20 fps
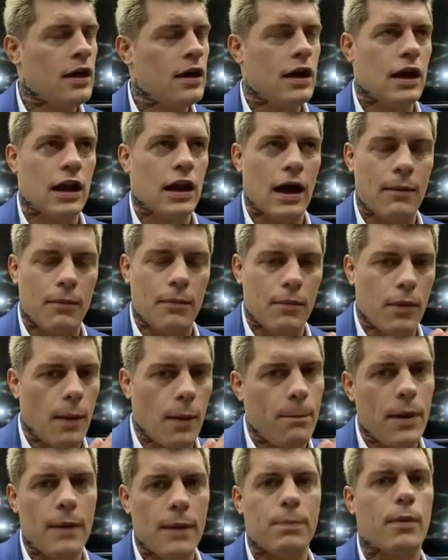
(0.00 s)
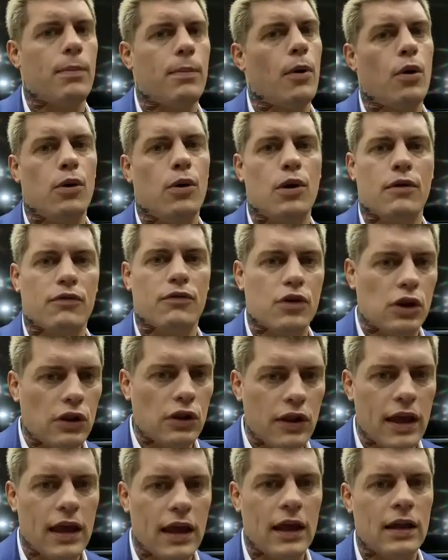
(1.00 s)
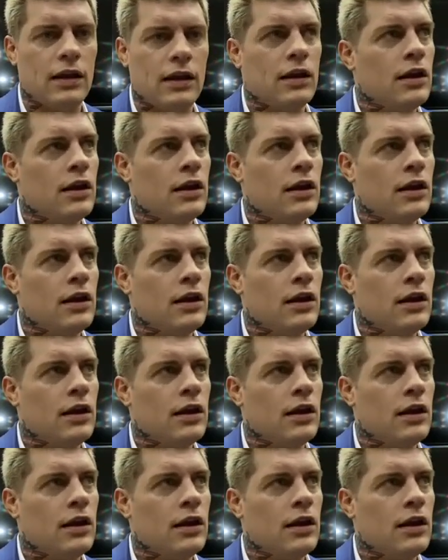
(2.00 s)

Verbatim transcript: and i'm a big proponent of clean